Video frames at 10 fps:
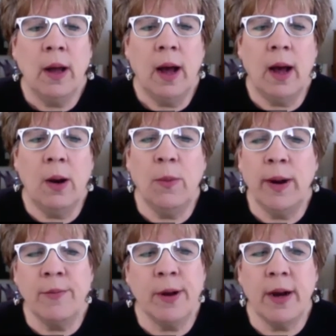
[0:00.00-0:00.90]

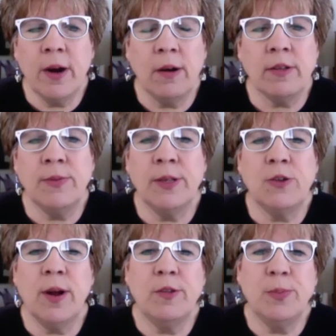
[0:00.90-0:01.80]
whatever it costs for the
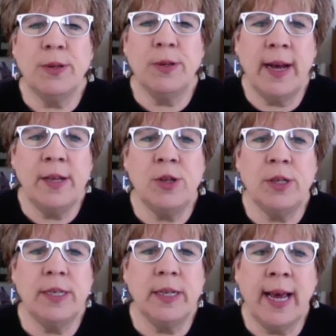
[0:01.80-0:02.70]

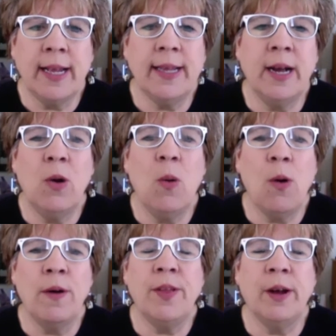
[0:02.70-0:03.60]
transportation to get there,
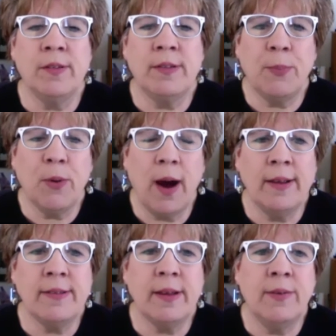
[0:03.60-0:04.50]
or if there's a
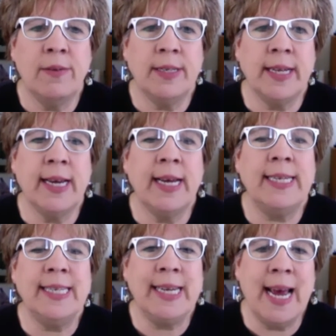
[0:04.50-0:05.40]
price of a ticket
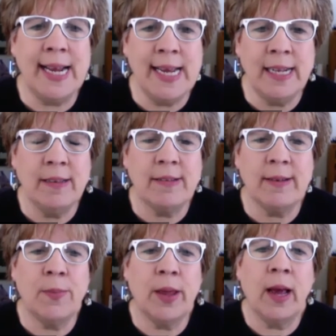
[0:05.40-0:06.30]
to get in
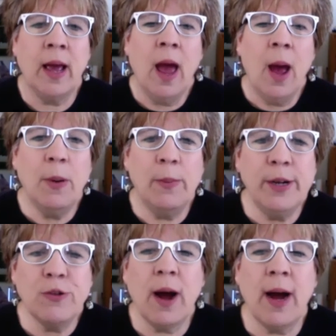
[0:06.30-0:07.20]
something. But we
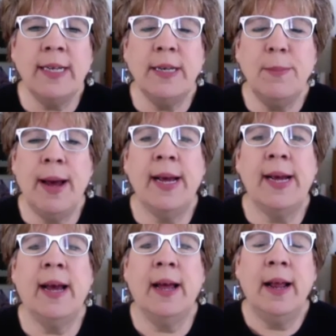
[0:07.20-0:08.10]
try to make
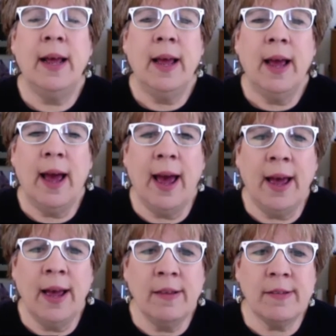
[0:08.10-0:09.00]
it
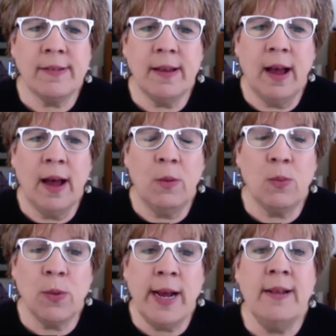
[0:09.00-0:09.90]
as
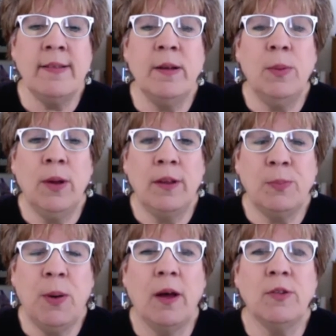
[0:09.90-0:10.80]
reasonable as
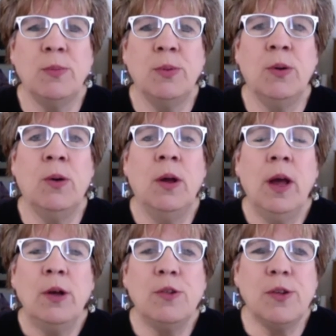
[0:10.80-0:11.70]
possible
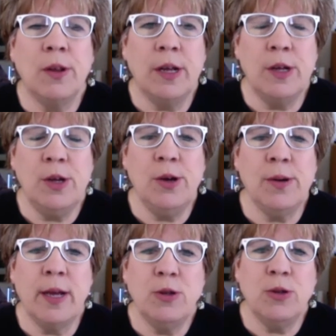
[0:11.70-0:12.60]
so that you
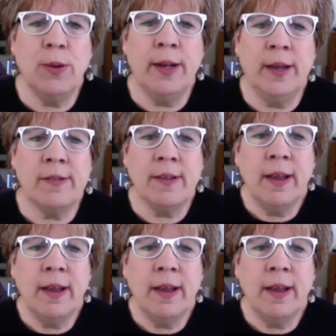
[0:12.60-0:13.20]
can join us.